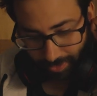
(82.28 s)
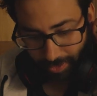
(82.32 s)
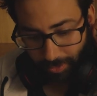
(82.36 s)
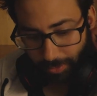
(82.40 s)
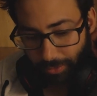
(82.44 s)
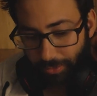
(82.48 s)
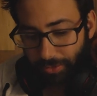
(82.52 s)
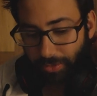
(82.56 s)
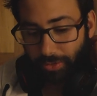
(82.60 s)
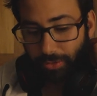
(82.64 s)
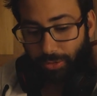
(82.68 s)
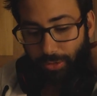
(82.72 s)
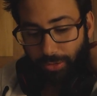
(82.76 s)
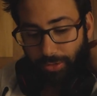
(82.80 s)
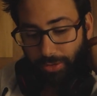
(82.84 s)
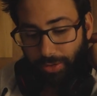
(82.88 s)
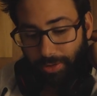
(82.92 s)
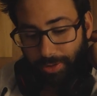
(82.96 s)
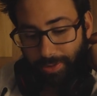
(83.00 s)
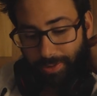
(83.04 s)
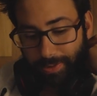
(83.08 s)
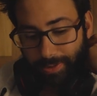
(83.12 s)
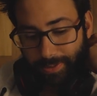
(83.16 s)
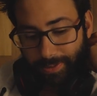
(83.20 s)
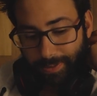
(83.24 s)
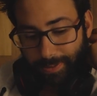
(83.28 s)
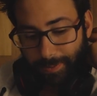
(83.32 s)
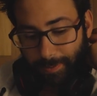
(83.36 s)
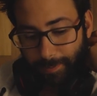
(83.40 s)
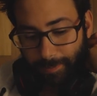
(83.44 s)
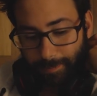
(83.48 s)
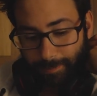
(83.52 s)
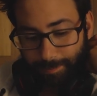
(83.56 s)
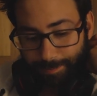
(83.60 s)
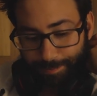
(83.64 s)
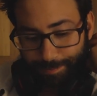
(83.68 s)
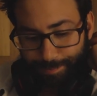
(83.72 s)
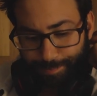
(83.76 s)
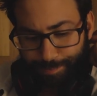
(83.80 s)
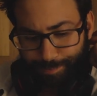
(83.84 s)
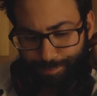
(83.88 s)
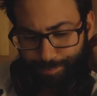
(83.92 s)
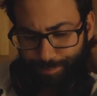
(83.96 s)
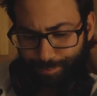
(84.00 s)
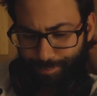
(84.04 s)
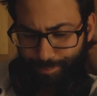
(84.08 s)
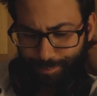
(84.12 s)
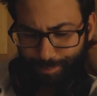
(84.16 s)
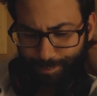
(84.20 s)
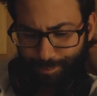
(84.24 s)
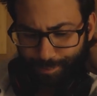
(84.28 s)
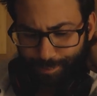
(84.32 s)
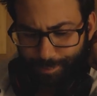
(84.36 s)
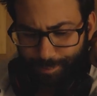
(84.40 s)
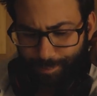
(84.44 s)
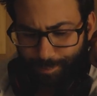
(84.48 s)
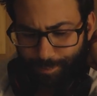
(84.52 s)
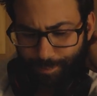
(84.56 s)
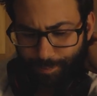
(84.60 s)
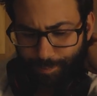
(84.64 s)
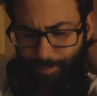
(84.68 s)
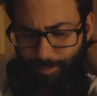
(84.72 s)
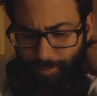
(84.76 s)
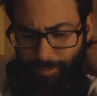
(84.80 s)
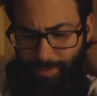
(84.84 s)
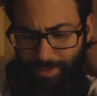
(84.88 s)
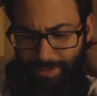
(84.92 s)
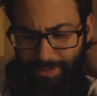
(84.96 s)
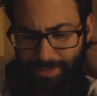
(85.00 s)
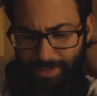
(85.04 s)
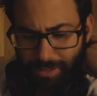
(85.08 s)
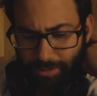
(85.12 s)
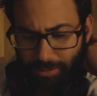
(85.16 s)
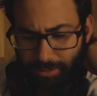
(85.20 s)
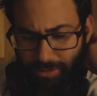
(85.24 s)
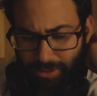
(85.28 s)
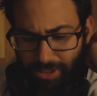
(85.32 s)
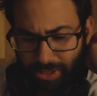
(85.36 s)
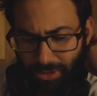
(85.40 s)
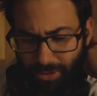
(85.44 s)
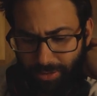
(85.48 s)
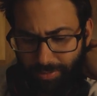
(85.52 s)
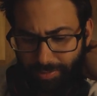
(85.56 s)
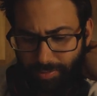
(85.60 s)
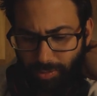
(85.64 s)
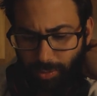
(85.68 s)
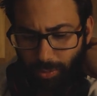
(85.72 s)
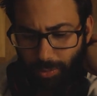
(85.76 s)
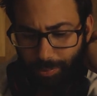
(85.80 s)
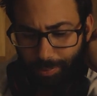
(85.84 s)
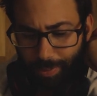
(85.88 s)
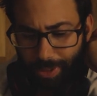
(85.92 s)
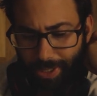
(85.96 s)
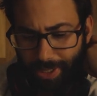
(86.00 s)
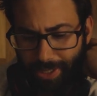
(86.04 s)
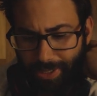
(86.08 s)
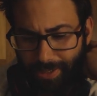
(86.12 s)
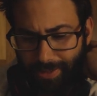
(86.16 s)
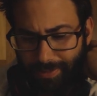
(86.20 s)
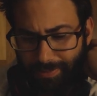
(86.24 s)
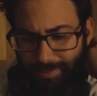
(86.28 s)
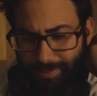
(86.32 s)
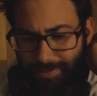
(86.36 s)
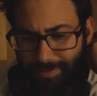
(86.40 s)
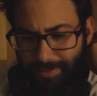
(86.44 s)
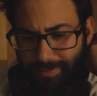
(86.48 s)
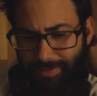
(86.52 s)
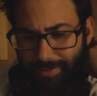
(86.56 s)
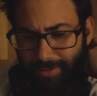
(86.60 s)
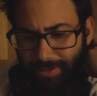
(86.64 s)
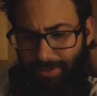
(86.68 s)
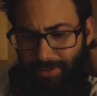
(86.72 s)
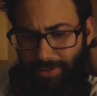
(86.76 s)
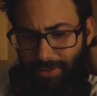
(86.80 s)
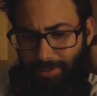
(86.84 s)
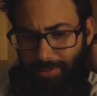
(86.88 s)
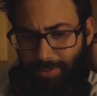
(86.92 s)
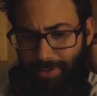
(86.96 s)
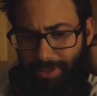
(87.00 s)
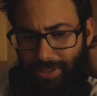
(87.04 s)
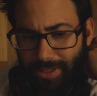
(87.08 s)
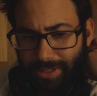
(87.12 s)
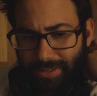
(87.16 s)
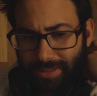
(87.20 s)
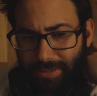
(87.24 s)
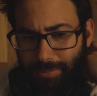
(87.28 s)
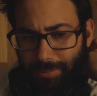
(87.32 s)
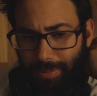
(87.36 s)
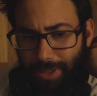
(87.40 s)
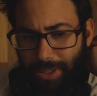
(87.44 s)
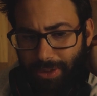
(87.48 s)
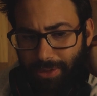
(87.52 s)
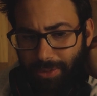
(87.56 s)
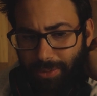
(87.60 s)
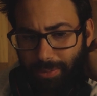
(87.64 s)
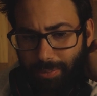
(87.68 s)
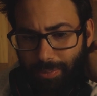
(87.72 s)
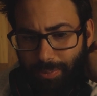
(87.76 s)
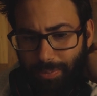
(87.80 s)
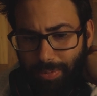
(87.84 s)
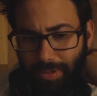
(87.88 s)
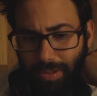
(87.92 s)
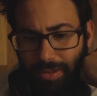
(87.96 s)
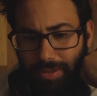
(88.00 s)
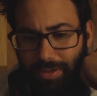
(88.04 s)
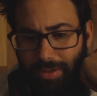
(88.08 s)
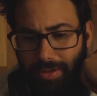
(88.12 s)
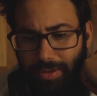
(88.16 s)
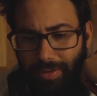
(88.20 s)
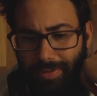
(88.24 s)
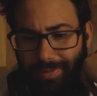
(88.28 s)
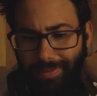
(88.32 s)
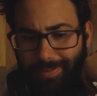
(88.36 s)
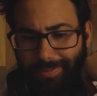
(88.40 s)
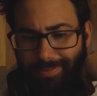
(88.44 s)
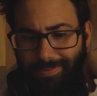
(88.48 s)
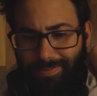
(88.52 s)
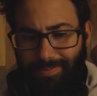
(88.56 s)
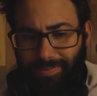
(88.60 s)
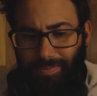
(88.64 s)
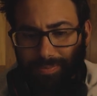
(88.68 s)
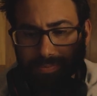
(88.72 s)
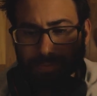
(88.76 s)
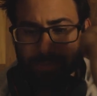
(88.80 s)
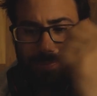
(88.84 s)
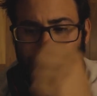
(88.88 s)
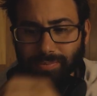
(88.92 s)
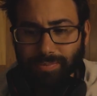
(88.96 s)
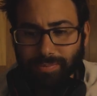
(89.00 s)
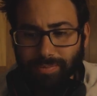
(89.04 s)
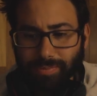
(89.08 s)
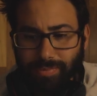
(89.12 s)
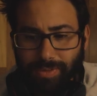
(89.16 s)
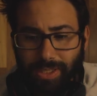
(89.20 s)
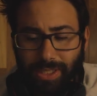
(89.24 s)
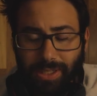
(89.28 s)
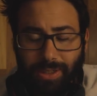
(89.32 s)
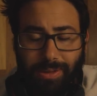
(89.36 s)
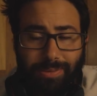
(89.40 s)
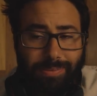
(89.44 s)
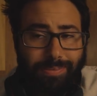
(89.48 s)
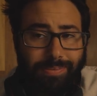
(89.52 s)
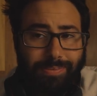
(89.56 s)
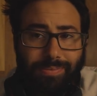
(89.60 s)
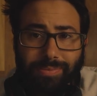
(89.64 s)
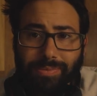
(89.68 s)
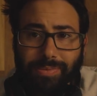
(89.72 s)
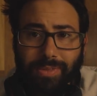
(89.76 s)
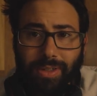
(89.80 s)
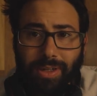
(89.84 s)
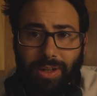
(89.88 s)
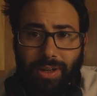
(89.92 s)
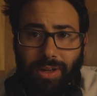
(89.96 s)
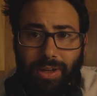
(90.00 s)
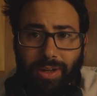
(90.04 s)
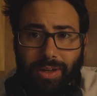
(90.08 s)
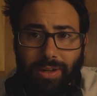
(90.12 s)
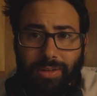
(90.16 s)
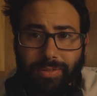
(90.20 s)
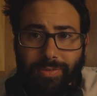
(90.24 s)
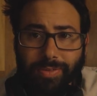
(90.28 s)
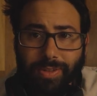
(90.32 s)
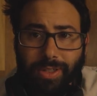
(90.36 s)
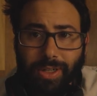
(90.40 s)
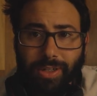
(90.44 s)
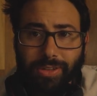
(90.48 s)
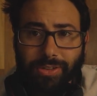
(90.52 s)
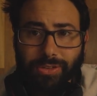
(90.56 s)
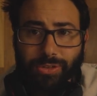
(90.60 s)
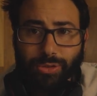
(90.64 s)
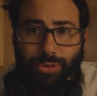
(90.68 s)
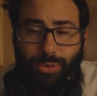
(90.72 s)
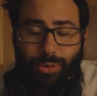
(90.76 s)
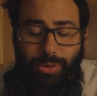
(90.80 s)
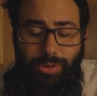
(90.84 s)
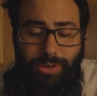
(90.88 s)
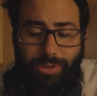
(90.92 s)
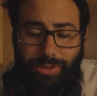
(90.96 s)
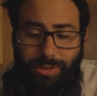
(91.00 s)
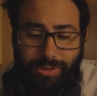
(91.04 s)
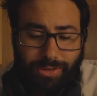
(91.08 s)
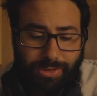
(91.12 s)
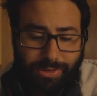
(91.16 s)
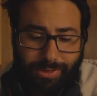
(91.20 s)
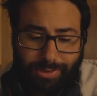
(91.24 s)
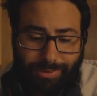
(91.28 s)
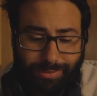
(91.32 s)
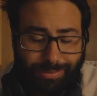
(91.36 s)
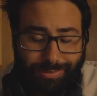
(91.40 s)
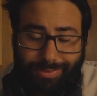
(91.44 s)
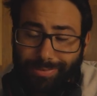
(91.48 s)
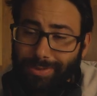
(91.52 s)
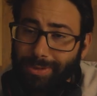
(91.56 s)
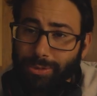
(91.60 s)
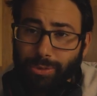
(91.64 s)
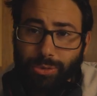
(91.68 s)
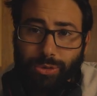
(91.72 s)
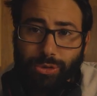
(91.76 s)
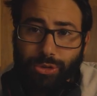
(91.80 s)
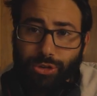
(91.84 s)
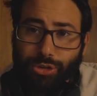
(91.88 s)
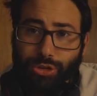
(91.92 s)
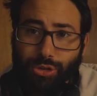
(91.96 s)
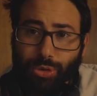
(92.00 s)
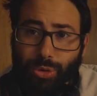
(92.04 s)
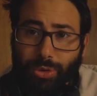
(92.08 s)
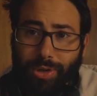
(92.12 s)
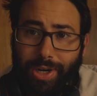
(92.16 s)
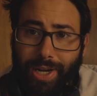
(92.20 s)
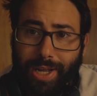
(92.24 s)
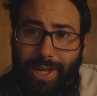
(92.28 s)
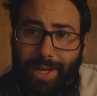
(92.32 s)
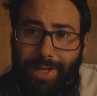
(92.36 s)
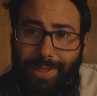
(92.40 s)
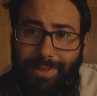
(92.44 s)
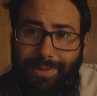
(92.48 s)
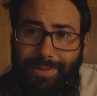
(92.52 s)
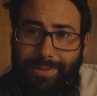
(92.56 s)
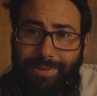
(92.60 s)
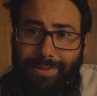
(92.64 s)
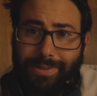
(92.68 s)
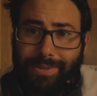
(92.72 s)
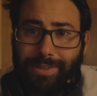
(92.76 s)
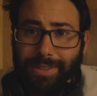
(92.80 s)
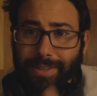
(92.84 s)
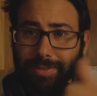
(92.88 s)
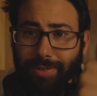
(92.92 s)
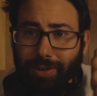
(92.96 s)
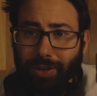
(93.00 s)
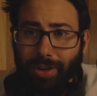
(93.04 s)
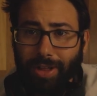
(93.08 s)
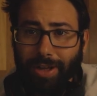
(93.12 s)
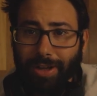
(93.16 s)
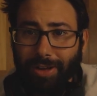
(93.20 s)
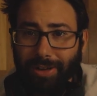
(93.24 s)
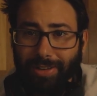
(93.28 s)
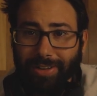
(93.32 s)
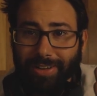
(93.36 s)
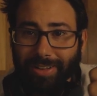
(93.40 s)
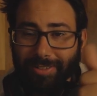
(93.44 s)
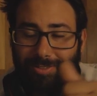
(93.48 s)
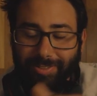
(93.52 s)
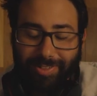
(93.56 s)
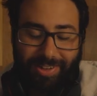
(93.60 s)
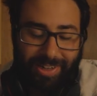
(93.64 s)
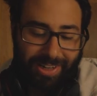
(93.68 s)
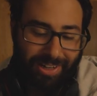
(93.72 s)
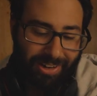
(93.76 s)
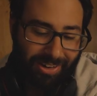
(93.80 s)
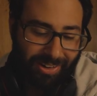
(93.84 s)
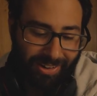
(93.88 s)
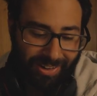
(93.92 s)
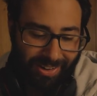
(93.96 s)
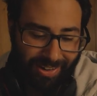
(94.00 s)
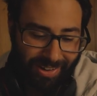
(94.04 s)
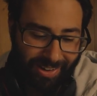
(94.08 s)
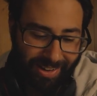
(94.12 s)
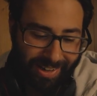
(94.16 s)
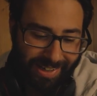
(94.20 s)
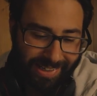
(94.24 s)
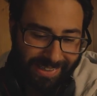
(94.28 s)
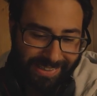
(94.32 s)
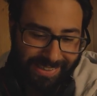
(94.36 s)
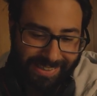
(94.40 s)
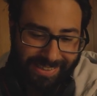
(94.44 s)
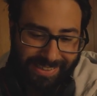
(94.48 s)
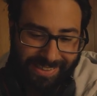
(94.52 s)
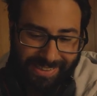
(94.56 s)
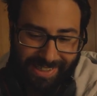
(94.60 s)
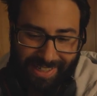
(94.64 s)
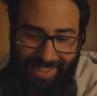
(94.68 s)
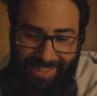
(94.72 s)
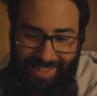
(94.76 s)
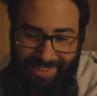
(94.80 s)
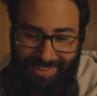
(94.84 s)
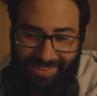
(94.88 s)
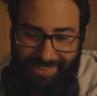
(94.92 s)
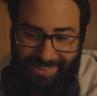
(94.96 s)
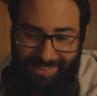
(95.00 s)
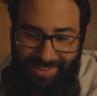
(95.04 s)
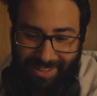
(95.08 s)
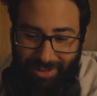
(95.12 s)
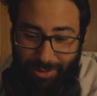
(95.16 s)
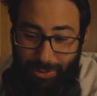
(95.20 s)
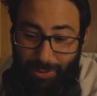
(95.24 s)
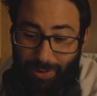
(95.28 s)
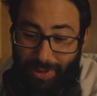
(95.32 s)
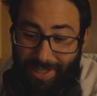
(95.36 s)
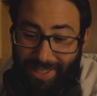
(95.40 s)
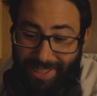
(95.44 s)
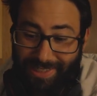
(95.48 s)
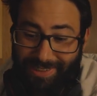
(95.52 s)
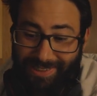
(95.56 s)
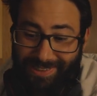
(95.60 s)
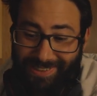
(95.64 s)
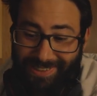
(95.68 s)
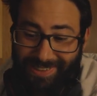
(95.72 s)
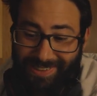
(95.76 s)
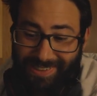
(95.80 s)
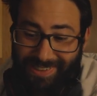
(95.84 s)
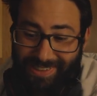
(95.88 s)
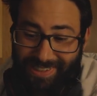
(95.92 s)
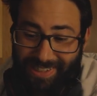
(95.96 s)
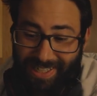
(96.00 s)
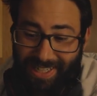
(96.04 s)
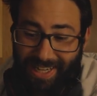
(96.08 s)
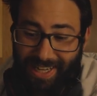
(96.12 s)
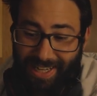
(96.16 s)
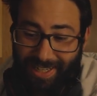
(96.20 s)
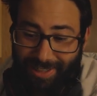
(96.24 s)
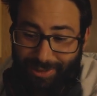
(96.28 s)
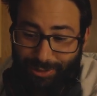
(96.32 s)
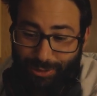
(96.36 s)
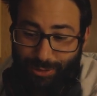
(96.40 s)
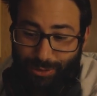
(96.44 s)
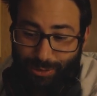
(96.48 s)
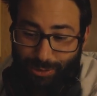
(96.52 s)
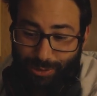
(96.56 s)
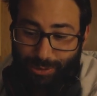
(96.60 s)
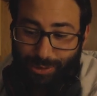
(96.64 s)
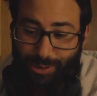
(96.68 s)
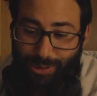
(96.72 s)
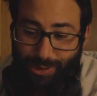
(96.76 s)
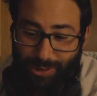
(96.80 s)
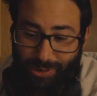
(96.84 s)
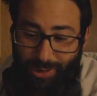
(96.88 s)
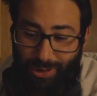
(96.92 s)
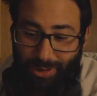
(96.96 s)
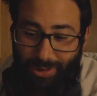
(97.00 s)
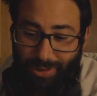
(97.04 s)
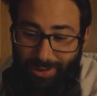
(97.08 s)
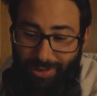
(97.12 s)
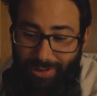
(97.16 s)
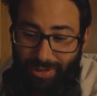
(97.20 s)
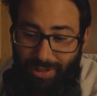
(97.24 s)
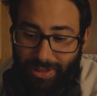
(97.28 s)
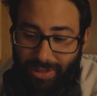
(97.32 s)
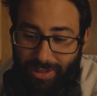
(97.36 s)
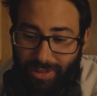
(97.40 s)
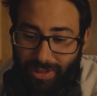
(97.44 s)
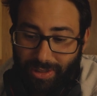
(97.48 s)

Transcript: that was interesting. That was Hell for a Man. Don't know what that's about, but if you guys enjoyed this, it was short as, leave a like on the video, guys, and we'll get to the actual song,